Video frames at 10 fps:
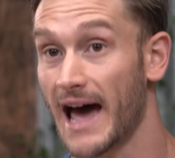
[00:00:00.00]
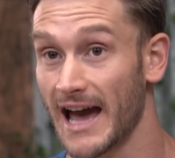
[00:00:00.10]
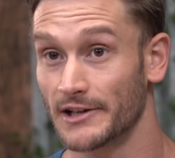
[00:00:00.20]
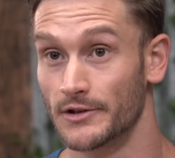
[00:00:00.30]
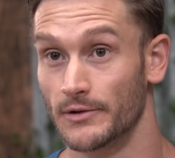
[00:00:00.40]
what
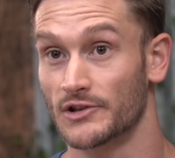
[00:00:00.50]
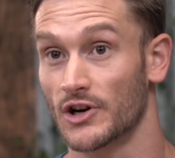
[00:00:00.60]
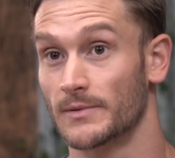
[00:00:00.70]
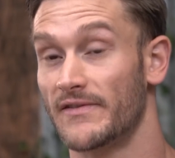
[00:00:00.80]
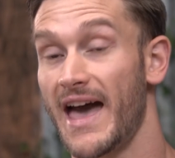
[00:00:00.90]
I do in
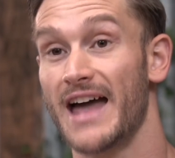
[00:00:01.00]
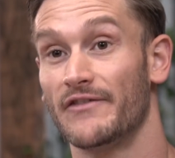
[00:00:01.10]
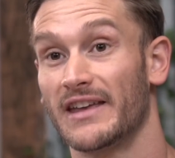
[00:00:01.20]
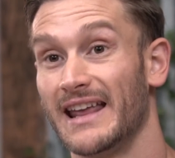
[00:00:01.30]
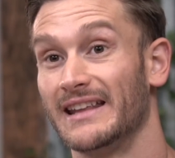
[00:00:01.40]
terms of
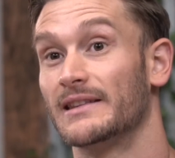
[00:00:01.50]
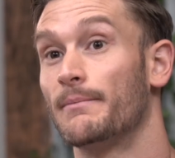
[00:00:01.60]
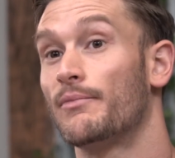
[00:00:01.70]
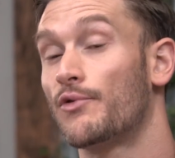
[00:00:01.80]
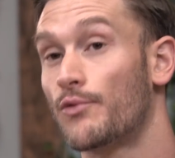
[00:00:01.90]
advocating the
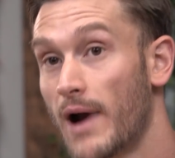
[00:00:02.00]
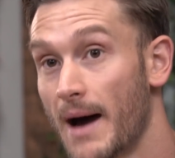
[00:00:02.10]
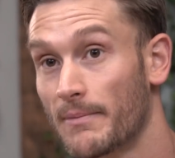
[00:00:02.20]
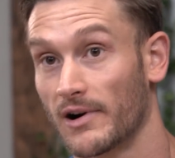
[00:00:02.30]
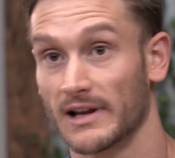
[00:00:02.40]

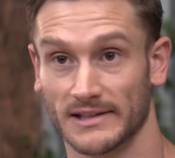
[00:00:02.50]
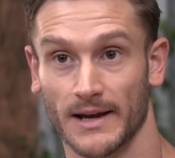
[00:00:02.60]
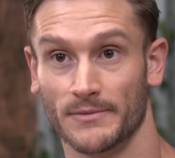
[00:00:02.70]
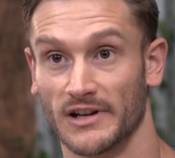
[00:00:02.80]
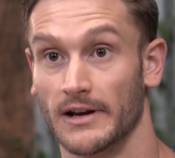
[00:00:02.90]
proper
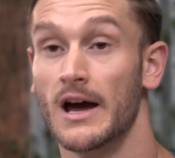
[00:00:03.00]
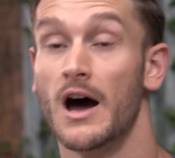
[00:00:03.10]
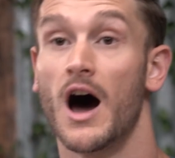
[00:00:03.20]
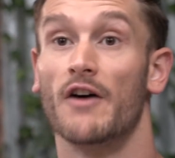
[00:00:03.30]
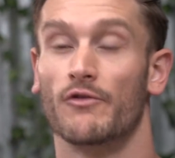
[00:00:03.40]
consumption
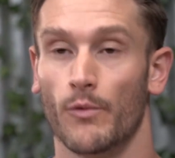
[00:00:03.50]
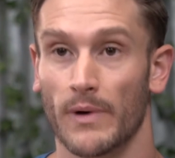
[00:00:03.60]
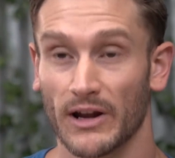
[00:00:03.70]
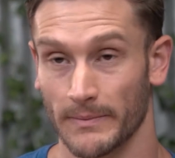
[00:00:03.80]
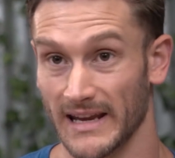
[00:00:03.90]
of real